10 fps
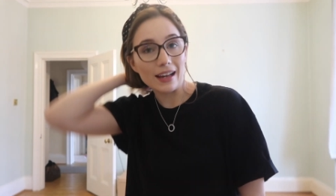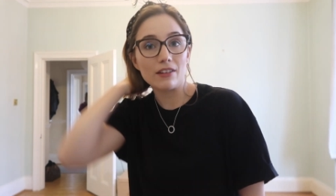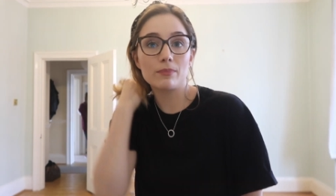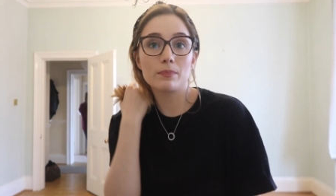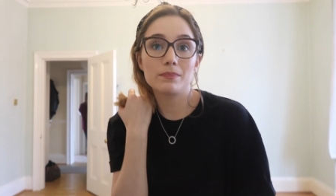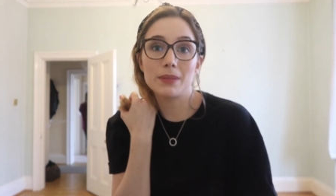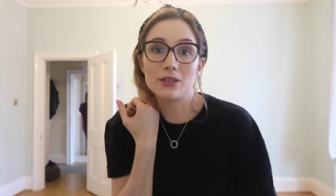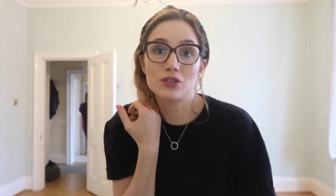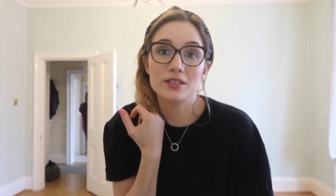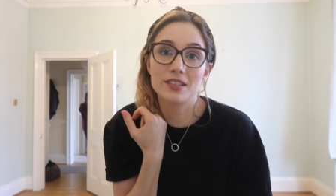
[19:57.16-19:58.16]
to have
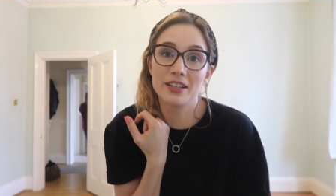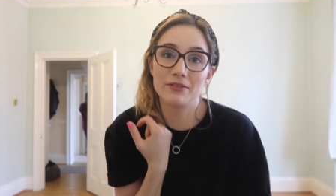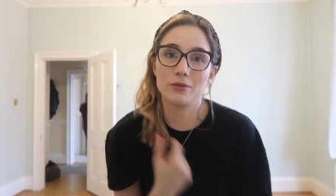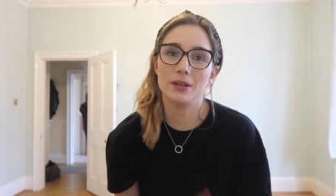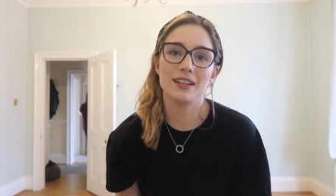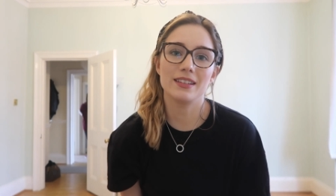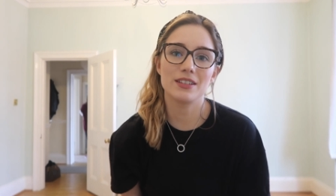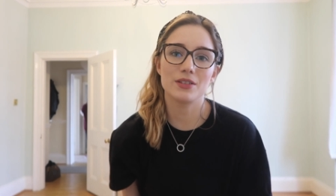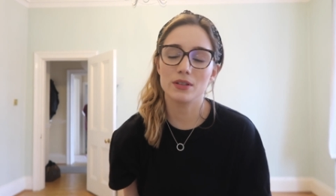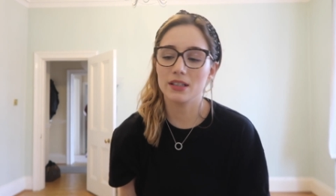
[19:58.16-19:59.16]
pictures for when like
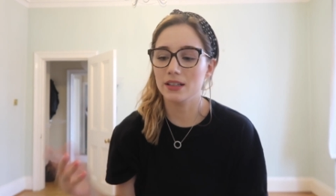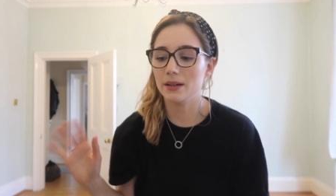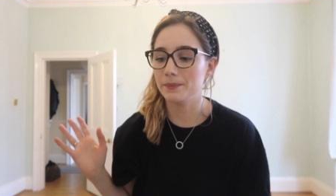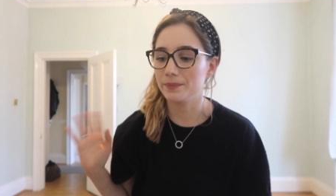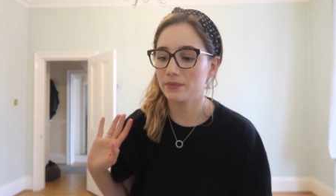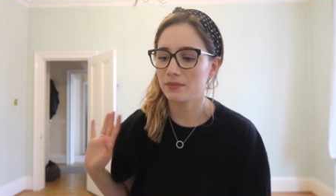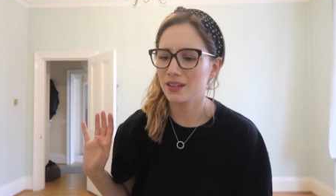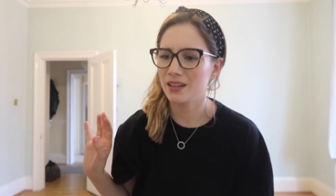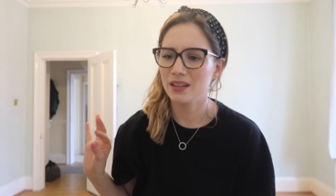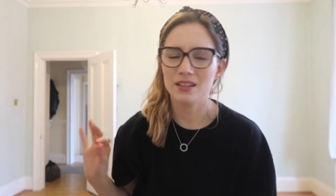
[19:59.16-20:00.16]
they do the
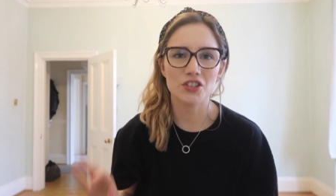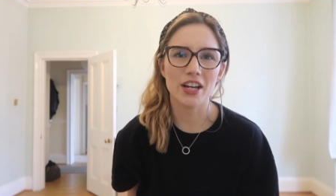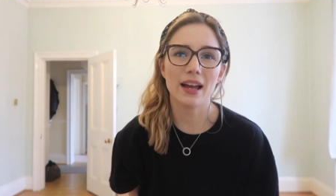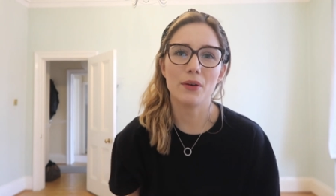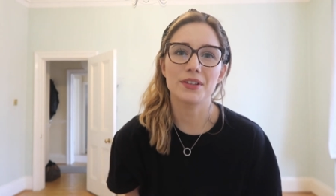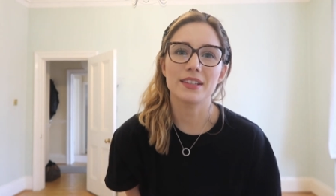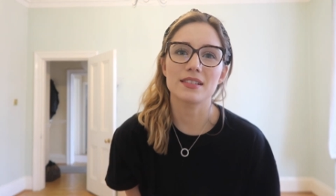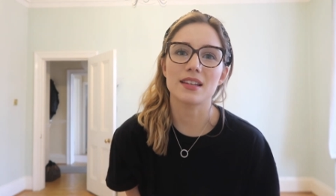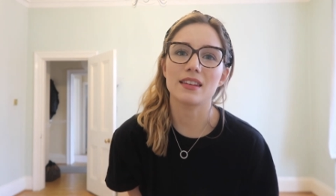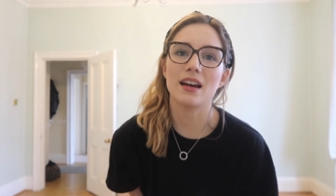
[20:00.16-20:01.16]
checkout and
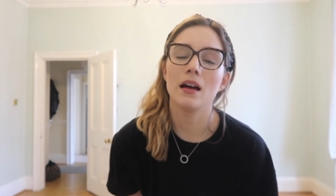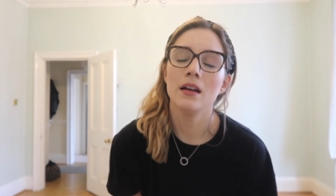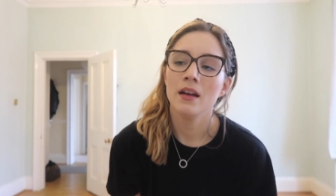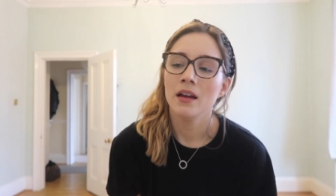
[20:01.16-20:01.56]
things like that.